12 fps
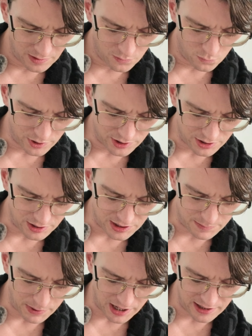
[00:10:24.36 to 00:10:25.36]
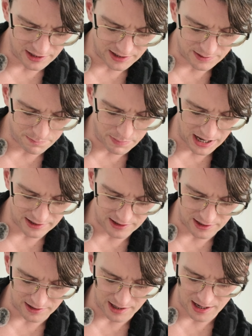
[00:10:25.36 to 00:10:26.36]
which, despite his best
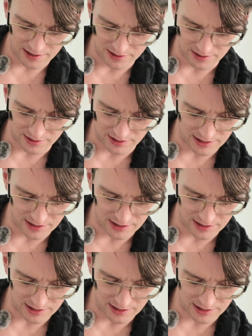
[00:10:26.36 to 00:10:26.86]
intentions,